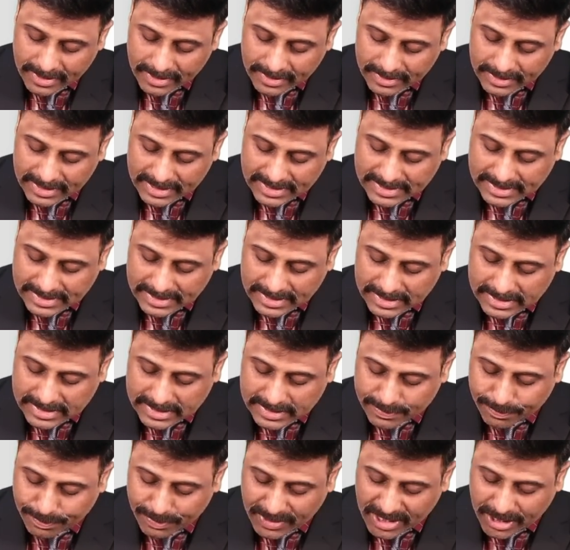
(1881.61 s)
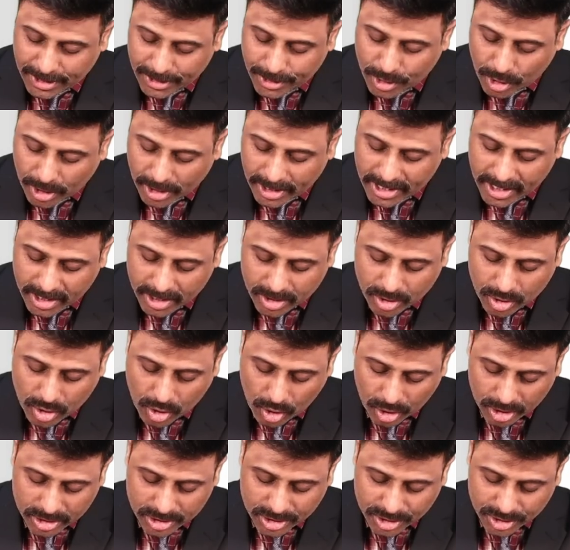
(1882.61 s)
This is periodic
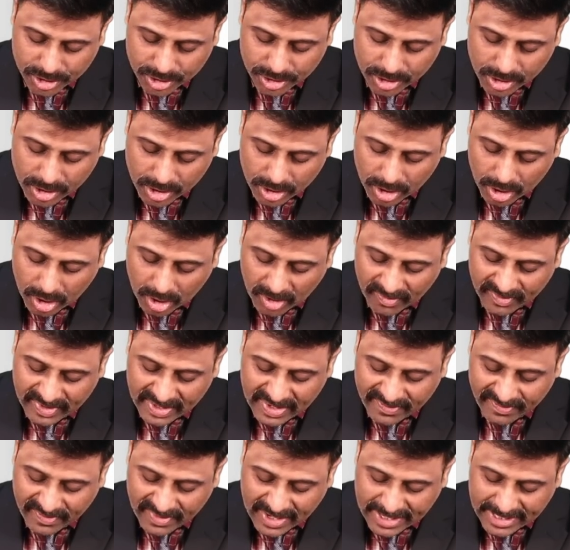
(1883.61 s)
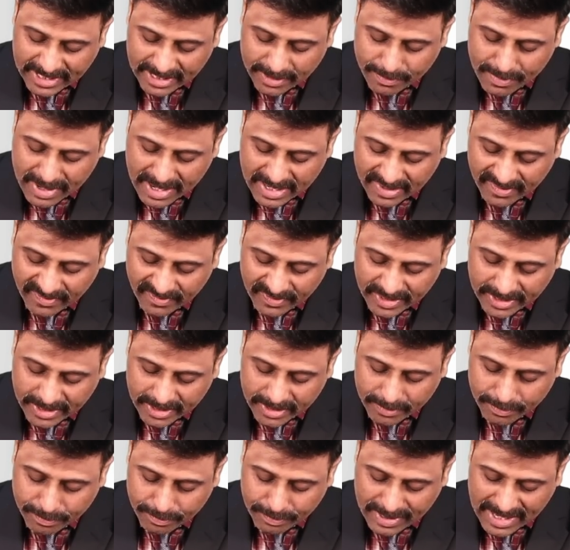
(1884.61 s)
cost of defined benefit
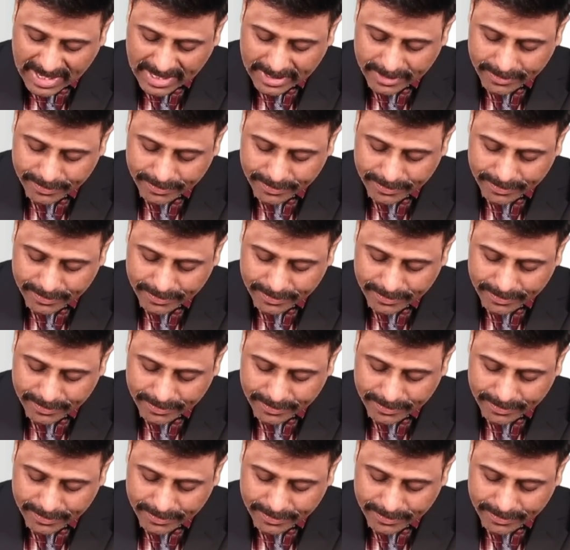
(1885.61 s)
plan.